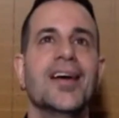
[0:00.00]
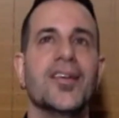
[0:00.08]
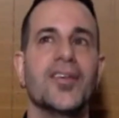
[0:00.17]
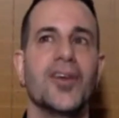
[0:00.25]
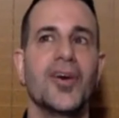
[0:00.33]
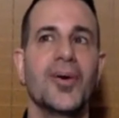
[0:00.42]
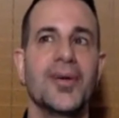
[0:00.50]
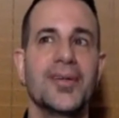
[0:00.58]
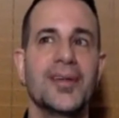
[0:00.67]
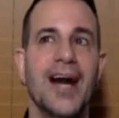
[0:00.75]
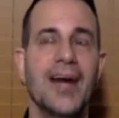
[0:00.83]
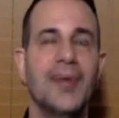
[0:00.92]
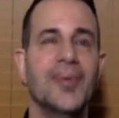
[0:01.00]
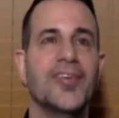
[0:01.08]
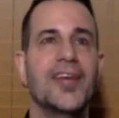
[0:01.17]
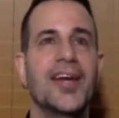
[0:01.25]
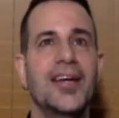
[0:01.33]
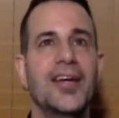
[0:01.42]
So I would
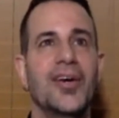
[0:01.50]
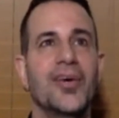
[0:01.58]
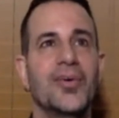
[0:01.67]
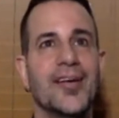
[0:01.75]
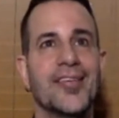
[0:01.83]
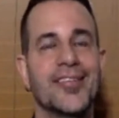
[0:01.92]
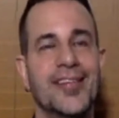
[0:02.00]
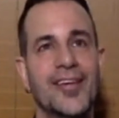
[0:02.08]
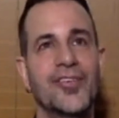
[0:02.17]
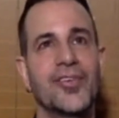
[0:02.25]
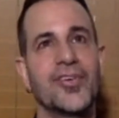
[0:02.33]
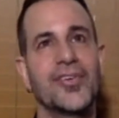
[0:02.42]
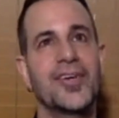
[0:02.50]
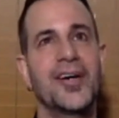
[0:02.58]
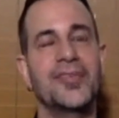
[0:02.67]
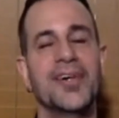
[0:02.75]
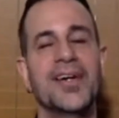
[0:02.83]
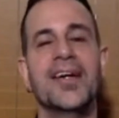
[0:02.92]
say, assess
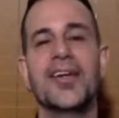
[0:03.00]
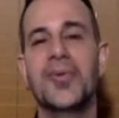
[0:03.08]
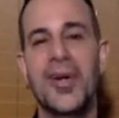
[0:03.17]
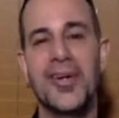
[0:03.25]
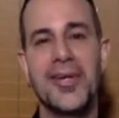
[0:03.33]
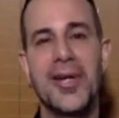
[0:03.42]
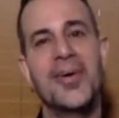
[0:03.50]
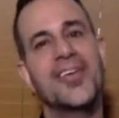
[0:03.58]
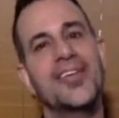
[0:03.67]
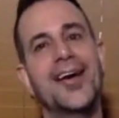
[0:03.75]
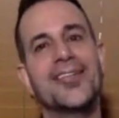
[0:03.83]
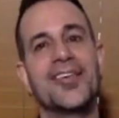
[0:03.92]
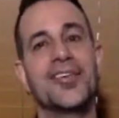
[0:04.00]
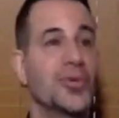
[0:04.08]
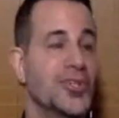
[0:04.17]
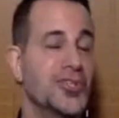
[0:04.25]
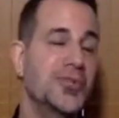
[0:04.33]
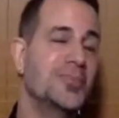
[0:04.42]
yourself. The question I always ask is,
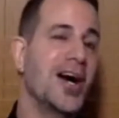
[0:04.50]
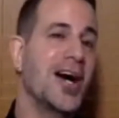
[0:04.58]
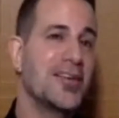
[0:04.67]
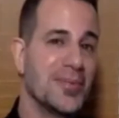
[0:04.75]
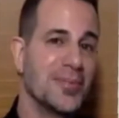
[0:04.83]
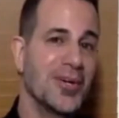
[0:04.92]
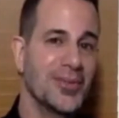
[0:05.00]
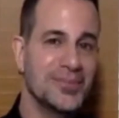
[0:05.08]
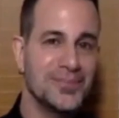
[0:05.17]
would you buy from you?